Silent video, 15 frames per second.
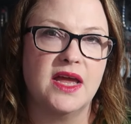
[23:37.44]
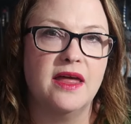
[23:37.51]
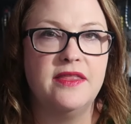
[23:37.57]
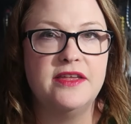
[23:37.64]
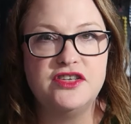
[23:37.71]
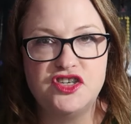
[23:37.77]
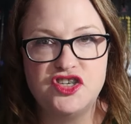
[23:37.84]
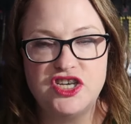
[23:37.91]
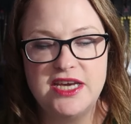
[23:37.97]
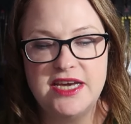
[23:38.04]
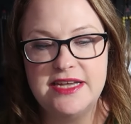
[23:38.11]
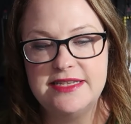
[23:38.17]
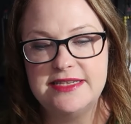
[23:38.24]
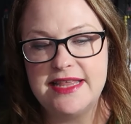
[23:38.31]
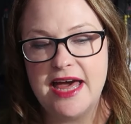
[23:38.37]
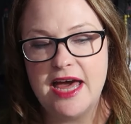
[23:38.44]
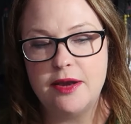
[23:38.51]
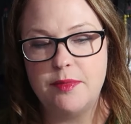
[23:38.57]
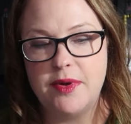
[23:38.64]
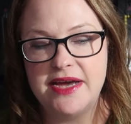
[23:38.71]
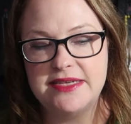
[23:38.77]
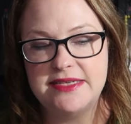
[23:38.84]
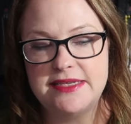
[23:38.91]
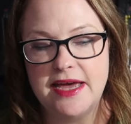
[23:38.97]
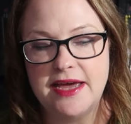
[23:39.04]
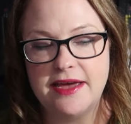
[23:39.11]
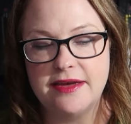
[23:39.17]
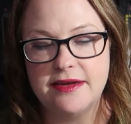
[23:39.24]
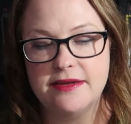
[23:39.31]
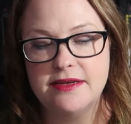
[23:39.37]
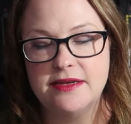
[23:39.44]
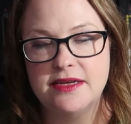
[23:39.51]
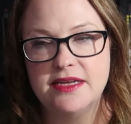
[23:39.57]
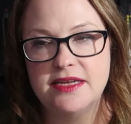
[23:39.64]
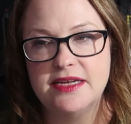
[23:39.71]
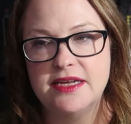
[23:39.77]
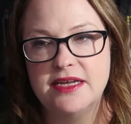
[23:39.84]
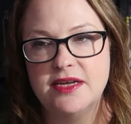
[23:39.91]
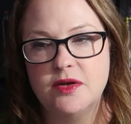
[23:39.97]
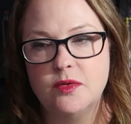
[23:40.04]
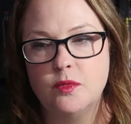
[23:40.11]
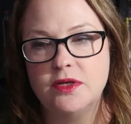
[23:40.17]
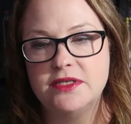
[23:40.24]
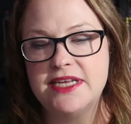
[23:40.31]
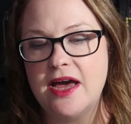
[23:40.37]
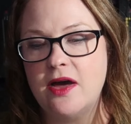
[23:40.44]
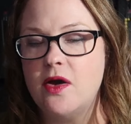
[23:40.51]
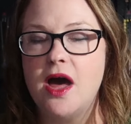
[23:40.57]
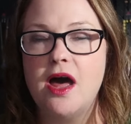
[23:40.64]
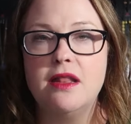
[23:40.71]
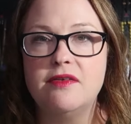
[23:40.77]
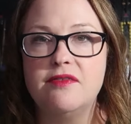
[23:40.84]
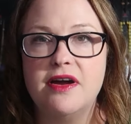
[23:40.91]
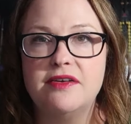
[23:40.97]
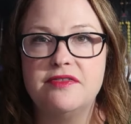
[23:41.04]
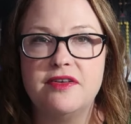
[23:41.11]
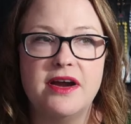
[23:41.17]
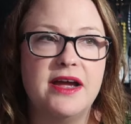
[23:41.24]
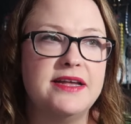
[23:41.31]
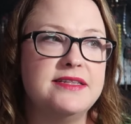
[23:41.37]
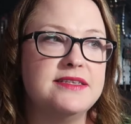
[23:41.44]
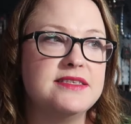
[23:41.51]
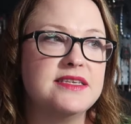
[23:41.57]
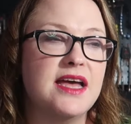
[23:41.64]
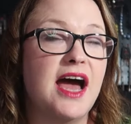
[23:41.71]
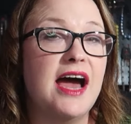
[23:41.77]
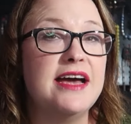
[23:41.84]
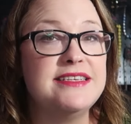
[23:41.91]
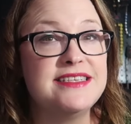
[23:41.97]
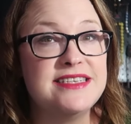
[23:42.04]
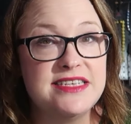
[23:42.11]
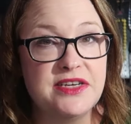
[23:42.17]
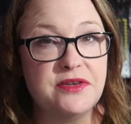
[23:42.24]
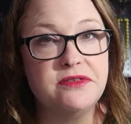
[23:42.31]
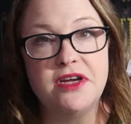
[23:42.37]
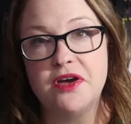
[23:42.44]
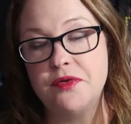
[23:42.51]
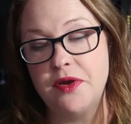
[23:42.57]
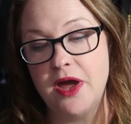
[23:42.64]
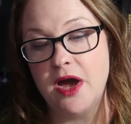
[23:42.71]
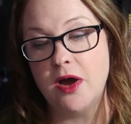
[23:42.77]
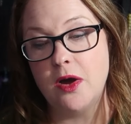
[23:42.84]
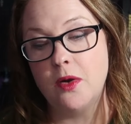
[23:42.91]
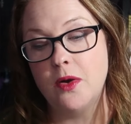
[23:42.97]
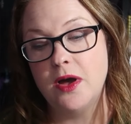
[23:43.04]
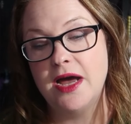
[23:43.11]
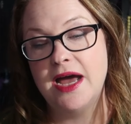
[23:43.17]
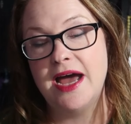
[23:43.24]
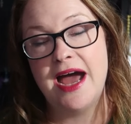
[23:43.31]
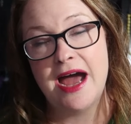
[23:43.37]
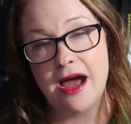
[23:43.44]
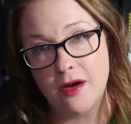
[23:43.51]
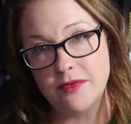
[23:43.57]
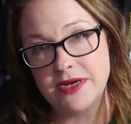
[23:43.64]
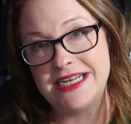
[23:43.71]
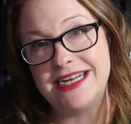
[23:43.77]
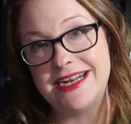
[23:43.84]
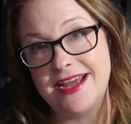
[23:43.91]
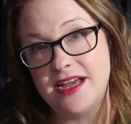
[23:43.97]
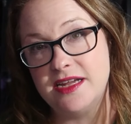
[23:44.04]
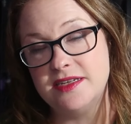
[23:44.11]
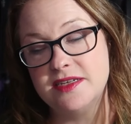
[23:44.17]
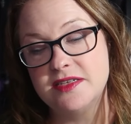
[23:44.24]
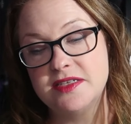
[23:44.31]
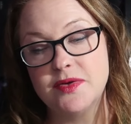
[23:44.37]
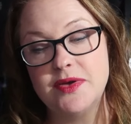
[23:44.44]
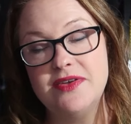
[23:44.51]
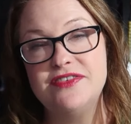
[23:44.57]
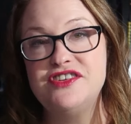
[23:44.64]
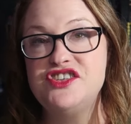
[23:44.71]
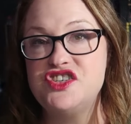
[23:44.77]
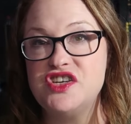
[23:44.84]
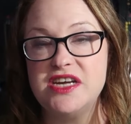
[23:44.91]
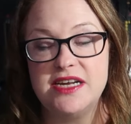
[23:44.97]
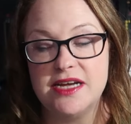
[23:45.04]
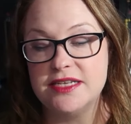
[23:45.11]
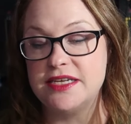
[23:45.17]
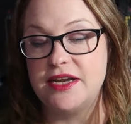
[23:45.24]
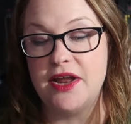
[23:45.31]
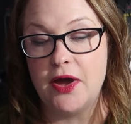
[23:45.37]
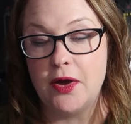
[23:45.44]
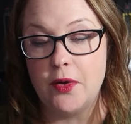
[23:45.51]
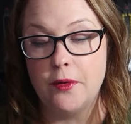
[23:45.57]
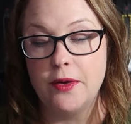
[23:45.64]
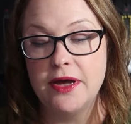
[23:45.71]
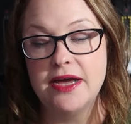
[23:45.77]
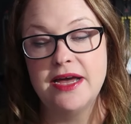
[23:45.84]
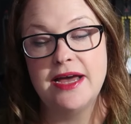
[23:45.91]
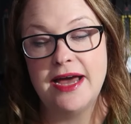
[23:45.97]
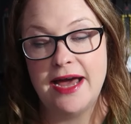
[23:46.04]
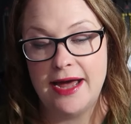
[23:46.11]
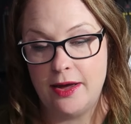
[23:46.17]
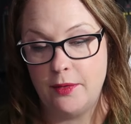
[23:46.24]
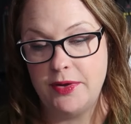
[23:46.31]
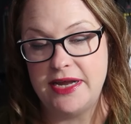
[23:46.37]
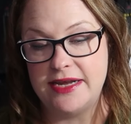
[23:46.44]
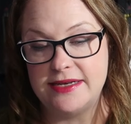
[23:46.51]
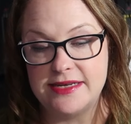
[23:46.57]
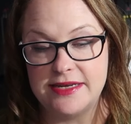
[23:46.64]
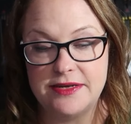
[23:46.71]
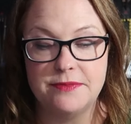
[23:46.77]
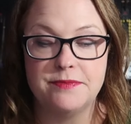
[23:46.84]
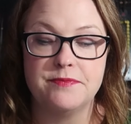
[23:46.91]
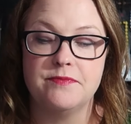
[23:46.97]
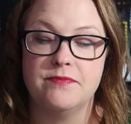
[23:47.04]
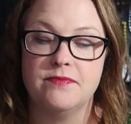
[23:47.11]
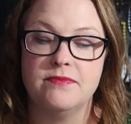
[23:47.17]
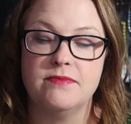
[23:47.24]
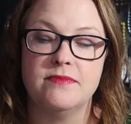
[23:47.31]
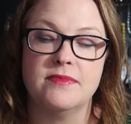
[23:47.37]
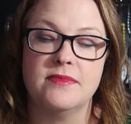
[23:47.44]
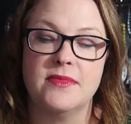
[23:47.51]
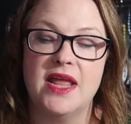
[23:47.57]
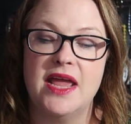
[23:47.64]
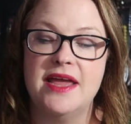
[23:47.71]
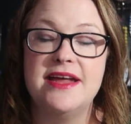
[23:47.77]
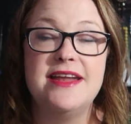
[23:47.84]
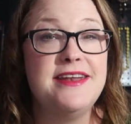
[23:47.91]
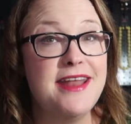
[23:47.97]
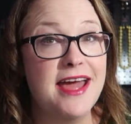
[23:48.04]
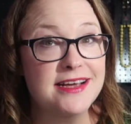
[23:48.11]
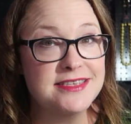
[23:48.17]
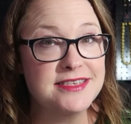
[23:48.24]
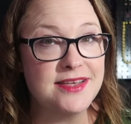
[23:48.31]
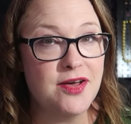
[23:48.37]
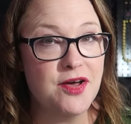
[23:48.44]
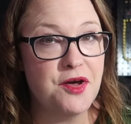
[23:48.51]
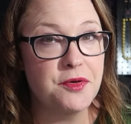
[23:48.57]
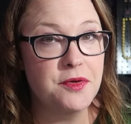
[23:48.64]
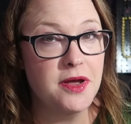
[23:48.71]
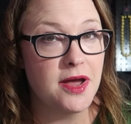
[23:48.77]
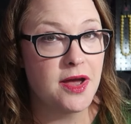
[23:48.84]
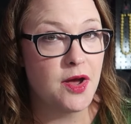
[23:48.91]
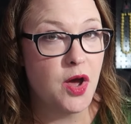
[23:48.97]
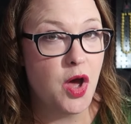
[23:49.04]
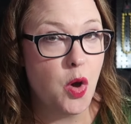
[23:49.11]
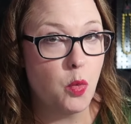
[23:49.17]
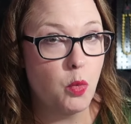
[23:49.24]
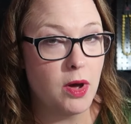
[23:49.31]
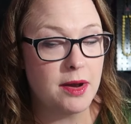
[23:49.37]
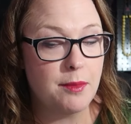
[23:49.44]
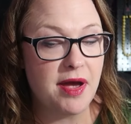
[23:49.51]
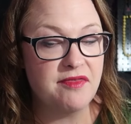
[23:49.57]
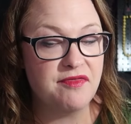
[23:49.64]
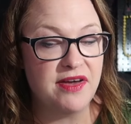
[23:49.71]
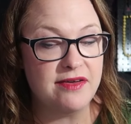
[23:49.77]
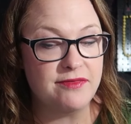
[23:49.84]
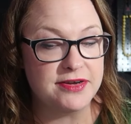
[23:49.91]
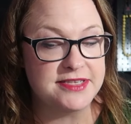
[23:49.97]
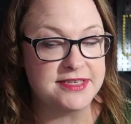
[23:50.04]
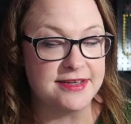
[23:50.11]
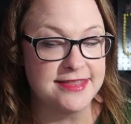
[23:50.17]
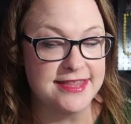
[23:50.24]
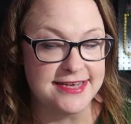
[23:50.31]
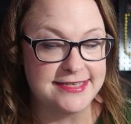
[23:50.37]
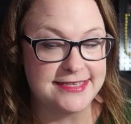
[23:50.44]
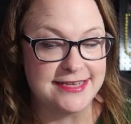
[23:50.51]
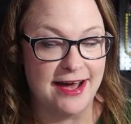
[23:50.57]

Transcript: And then she ends that by saying, We'll tell all of our friends, I still don't know how did it end. So even she doesn't know how it ended. Next song, one of my favorites on this